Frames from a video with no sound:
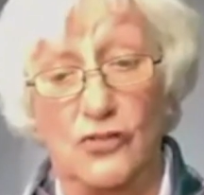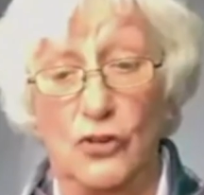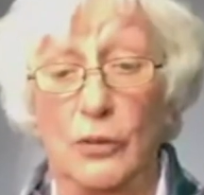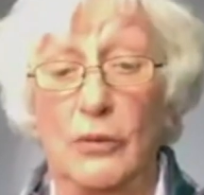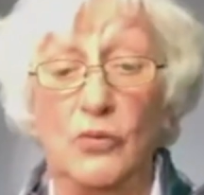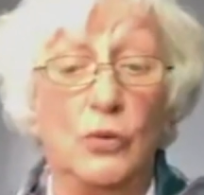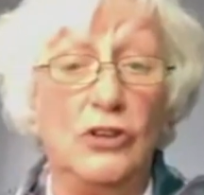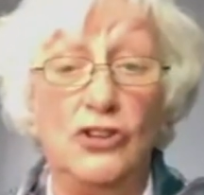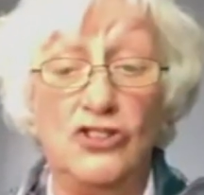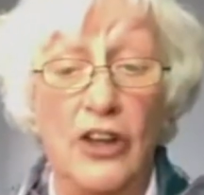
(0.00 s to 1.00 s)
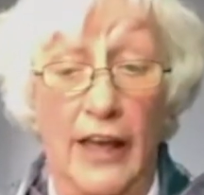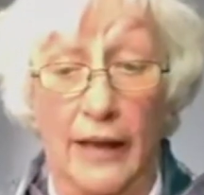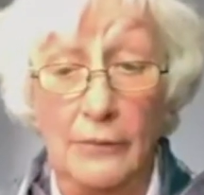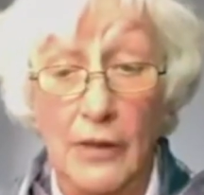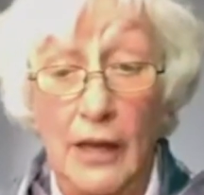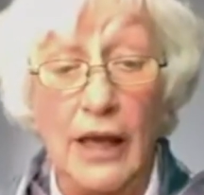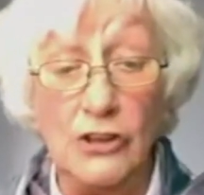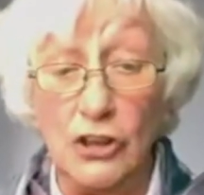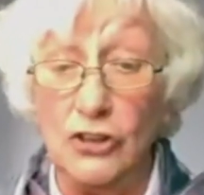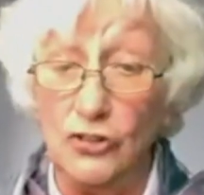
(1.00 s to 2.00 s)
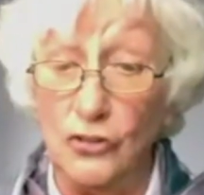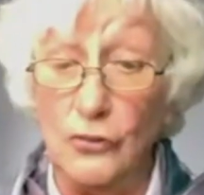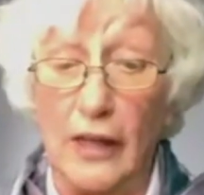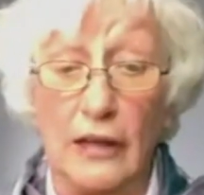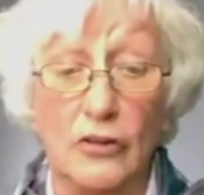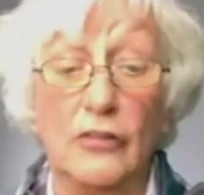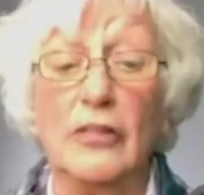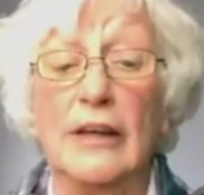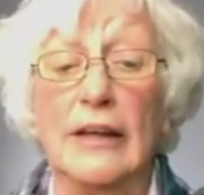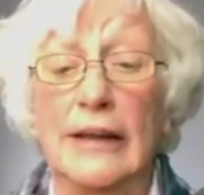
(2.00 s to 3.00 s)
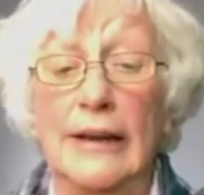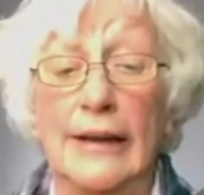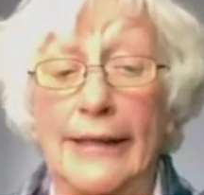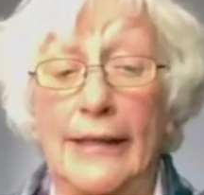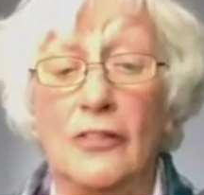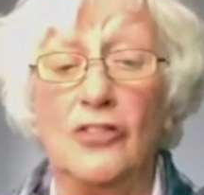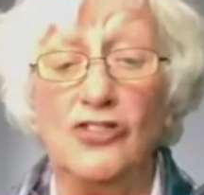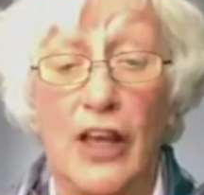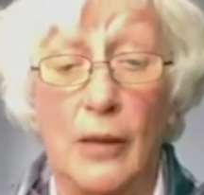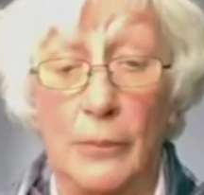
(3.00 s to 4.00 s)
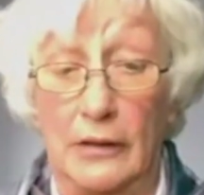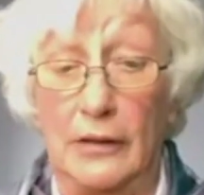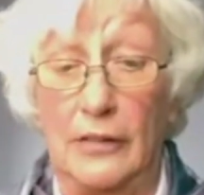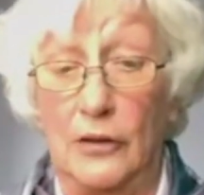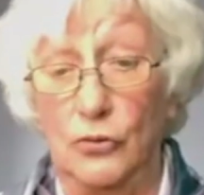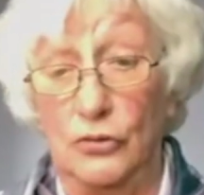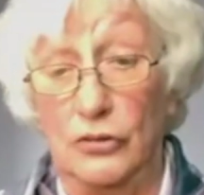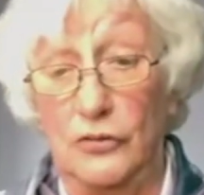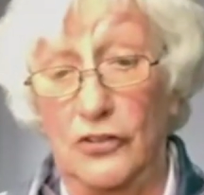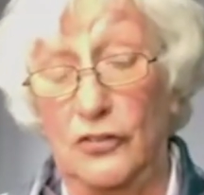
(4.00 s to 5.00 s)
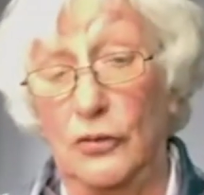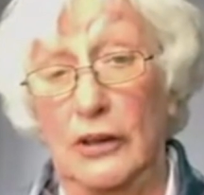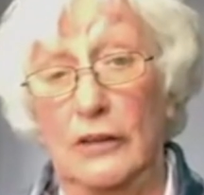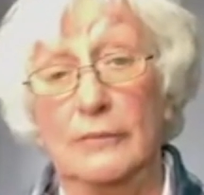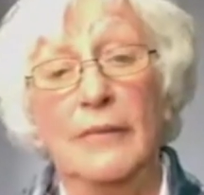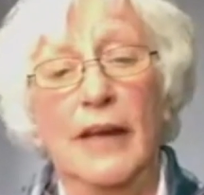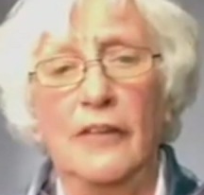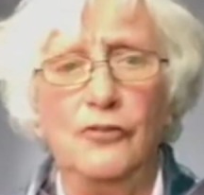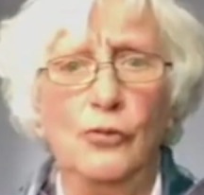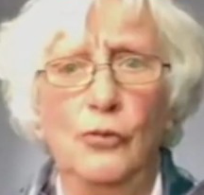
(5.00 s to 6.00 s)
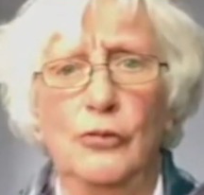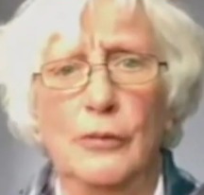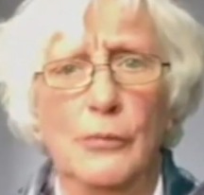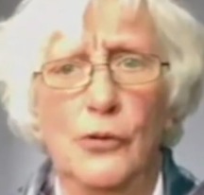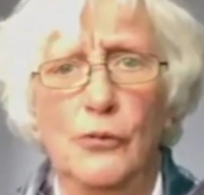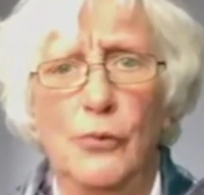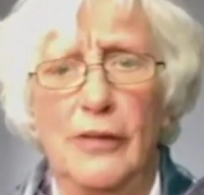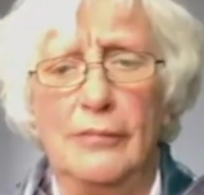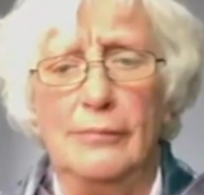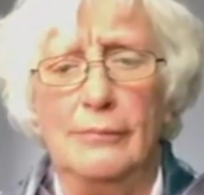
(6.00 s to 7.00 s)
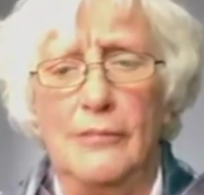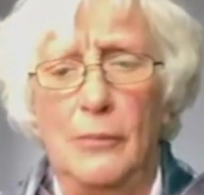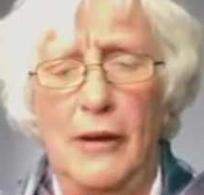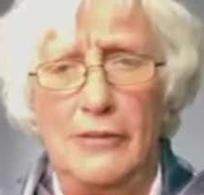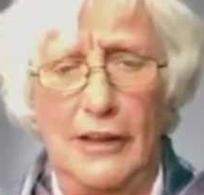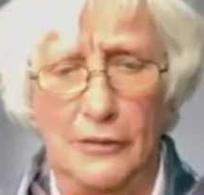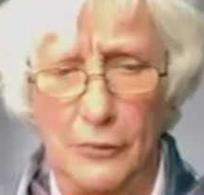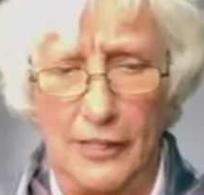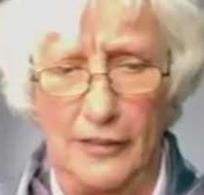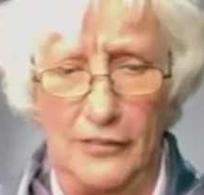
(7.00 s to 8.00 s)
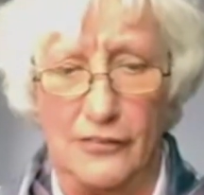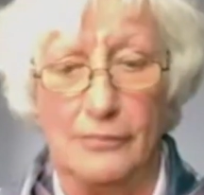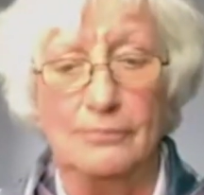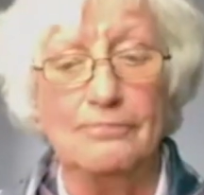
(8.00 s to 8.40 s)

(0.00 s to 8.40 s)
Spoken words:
stream is one you share, and you can do that on the clicking the share button in the corner of your screen. After all, the merrier with us.